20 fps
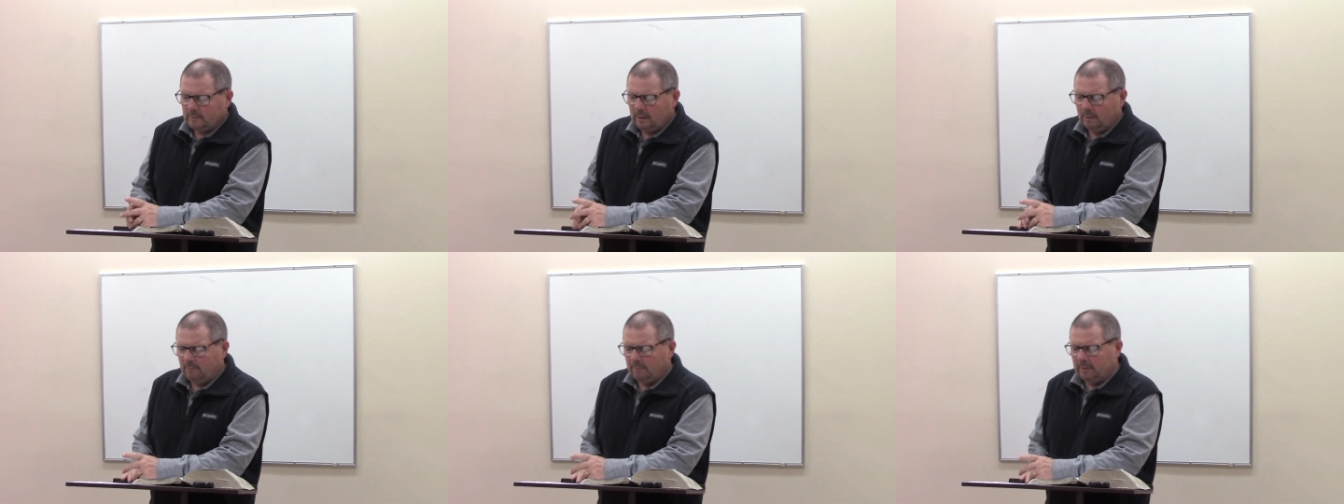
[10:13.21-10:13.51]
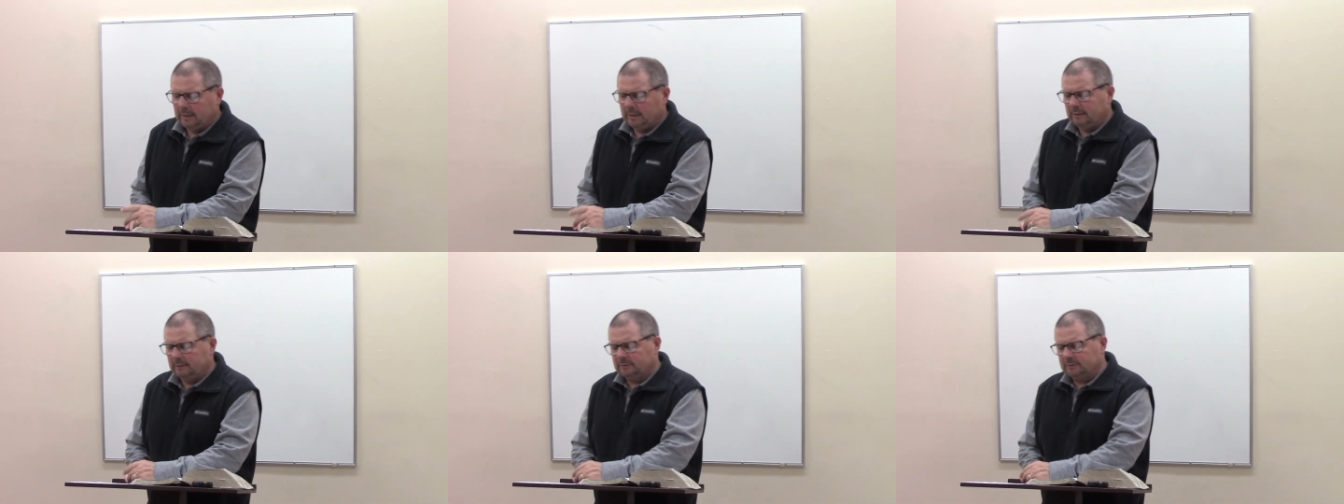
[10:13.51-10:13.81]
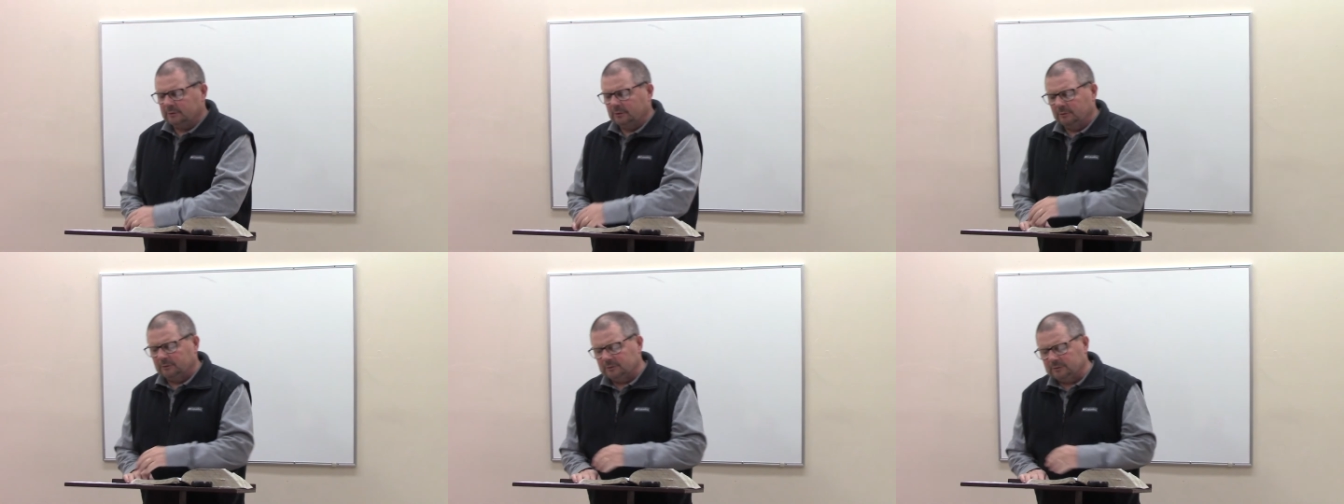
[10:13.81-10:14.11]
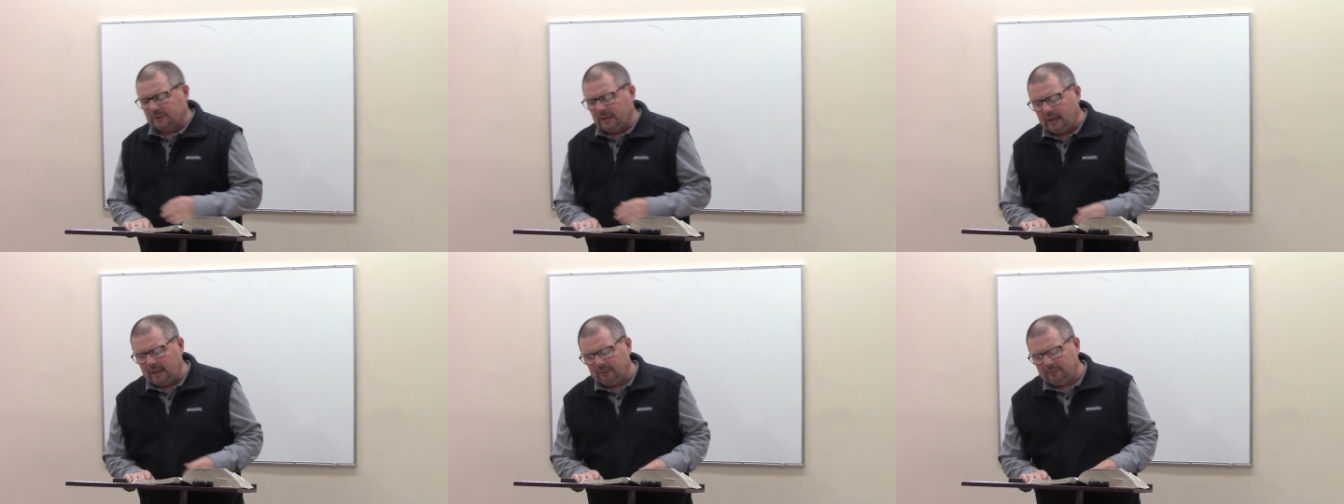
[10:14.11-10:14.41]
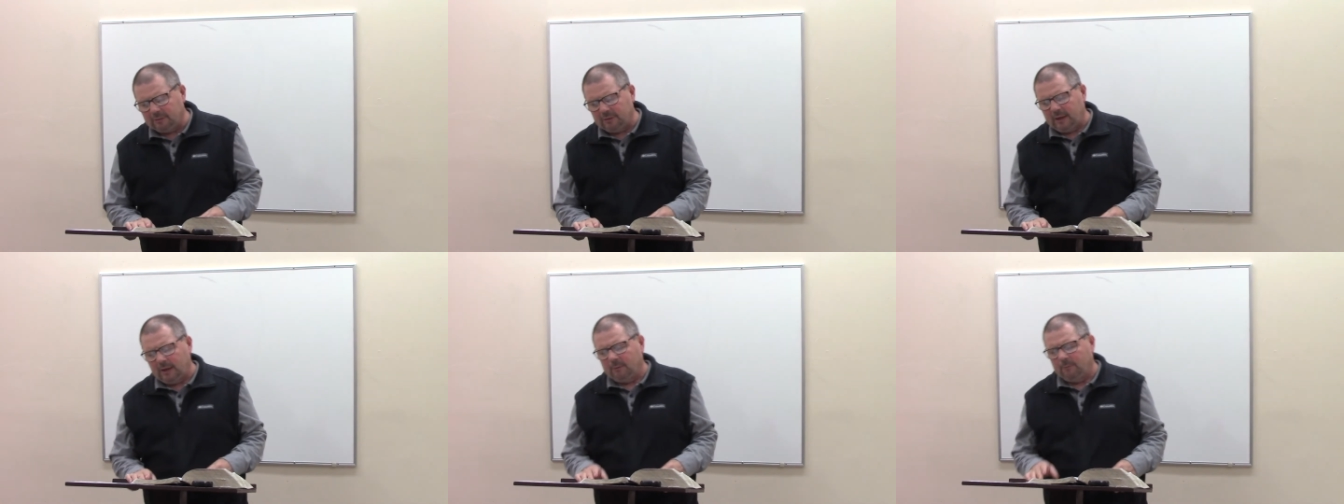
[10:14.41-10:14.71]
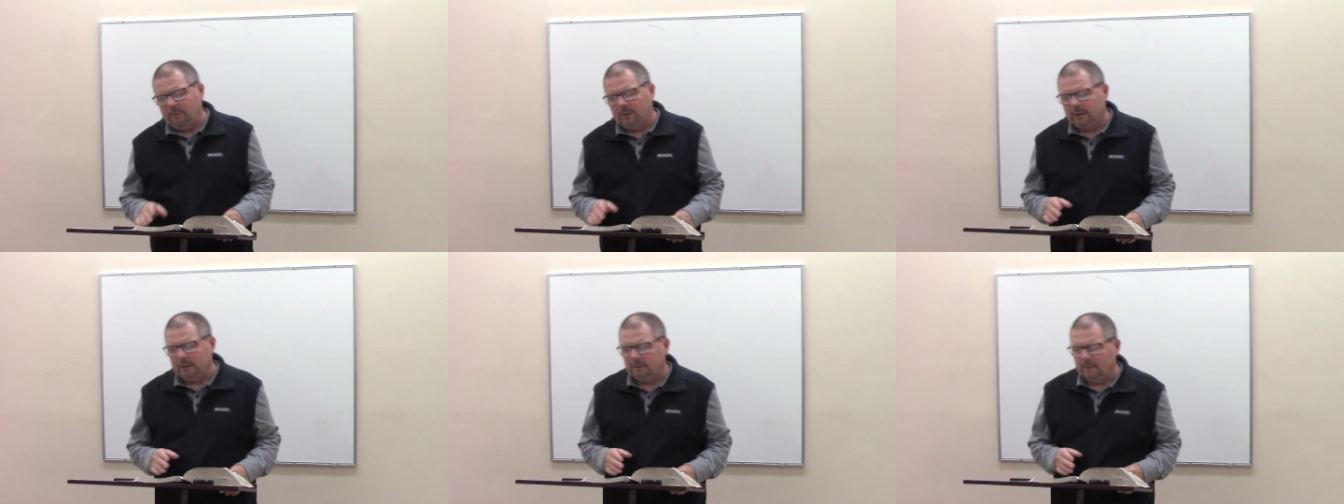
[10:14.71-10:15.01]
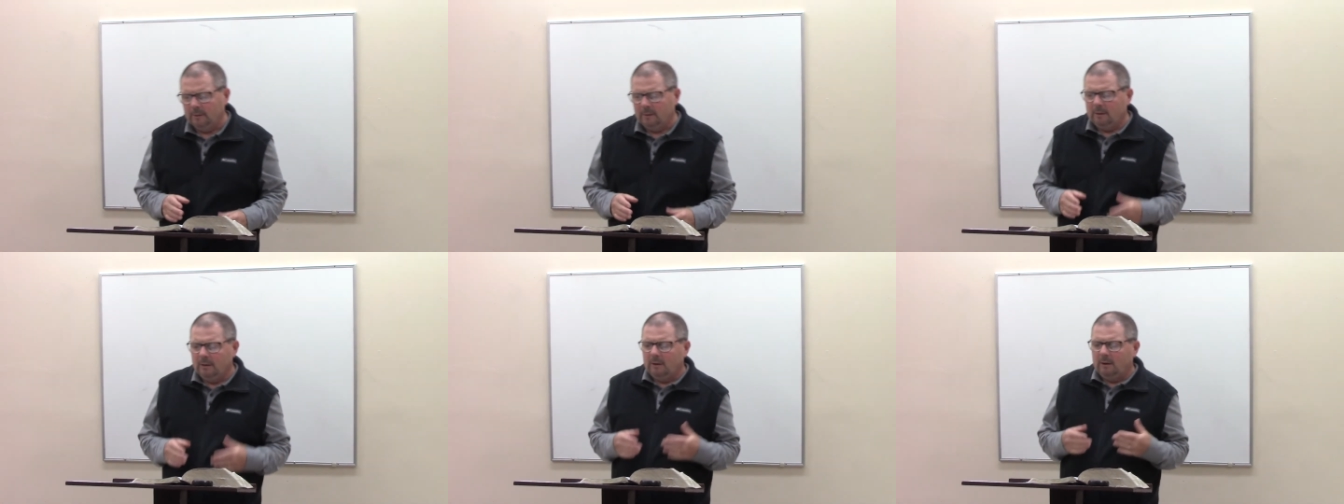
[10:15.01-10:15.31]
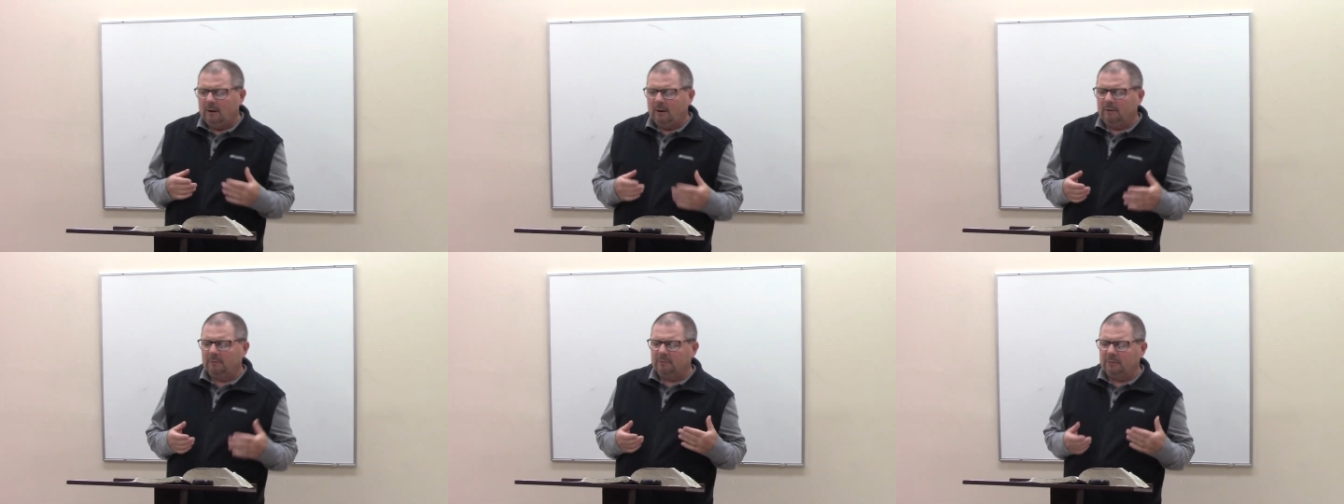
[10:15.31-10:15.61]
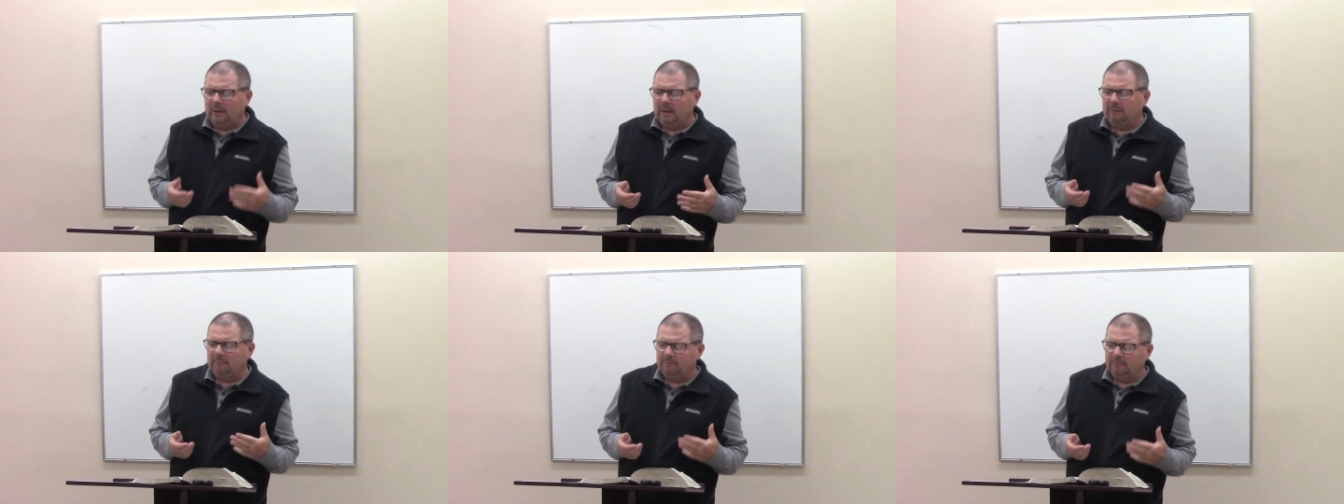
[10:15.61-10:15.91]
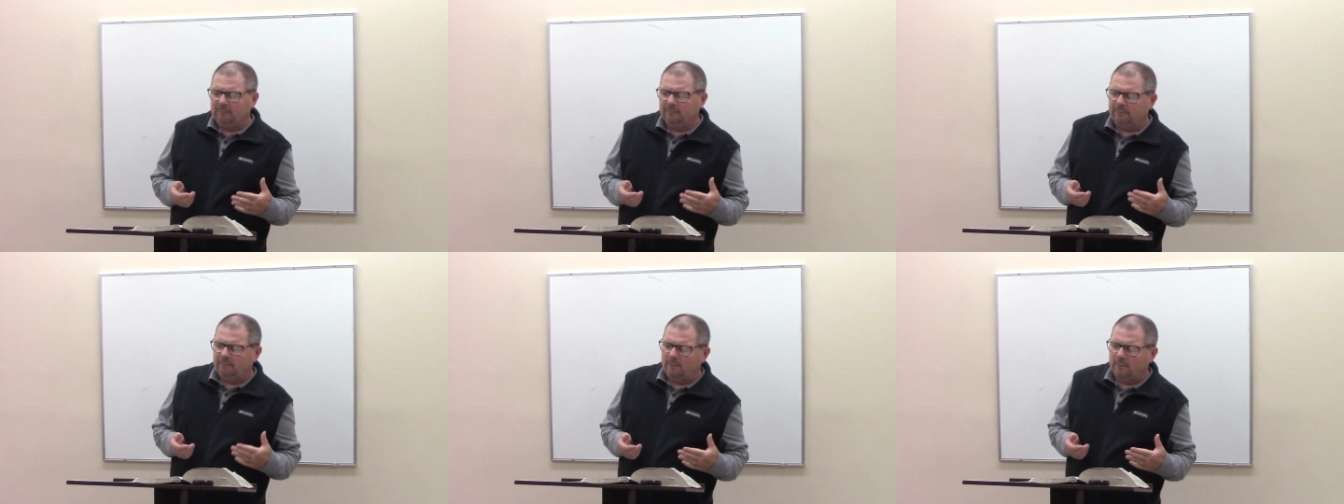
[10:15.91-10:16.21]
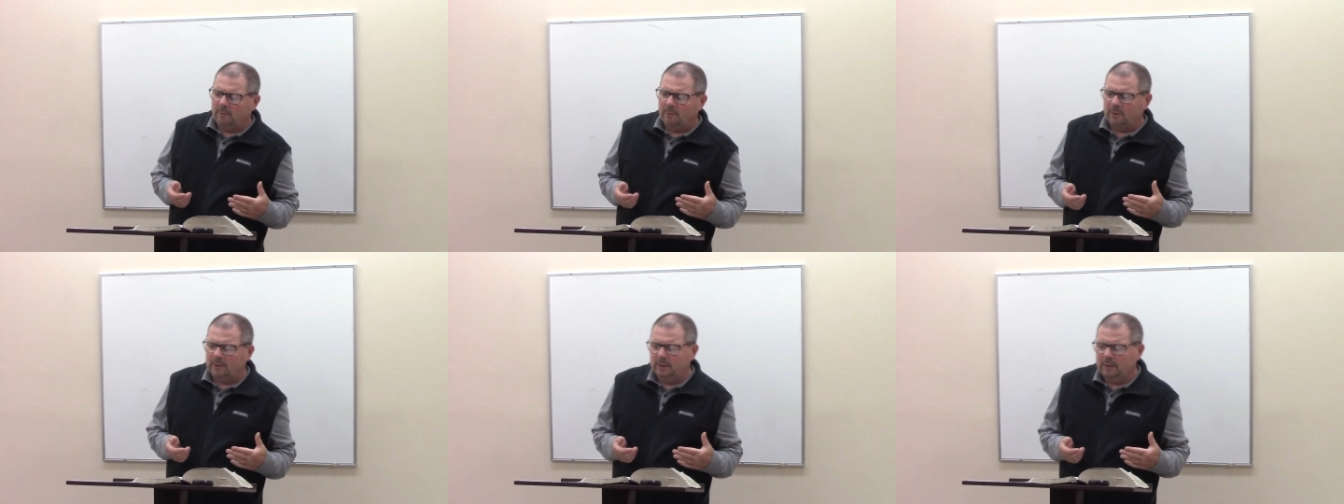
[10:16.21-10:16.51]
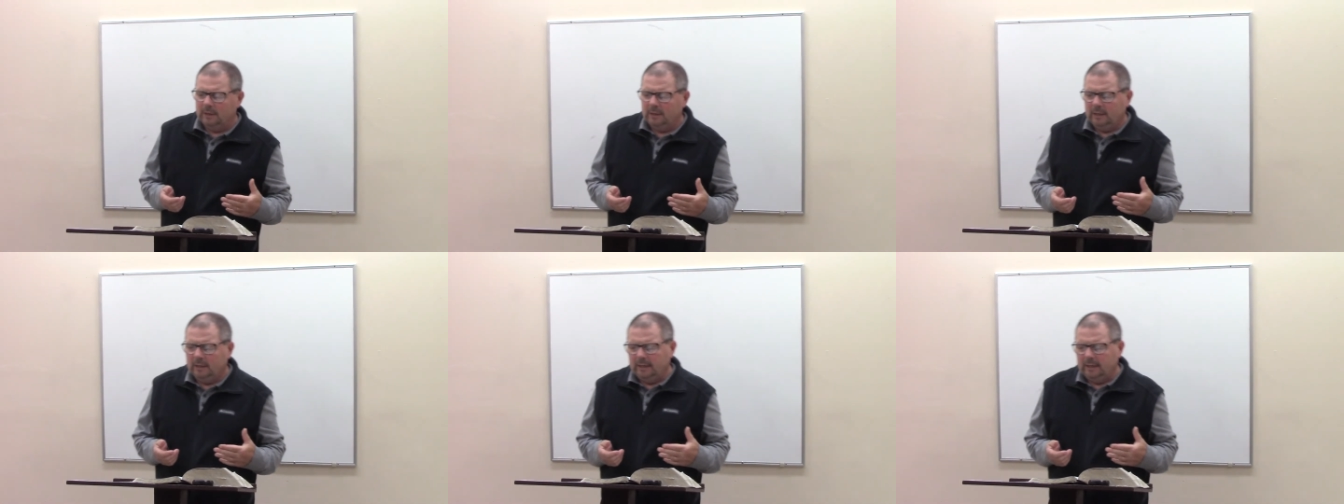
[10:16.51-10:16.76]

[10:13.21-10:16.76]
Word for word: But so the second thing we are thankful for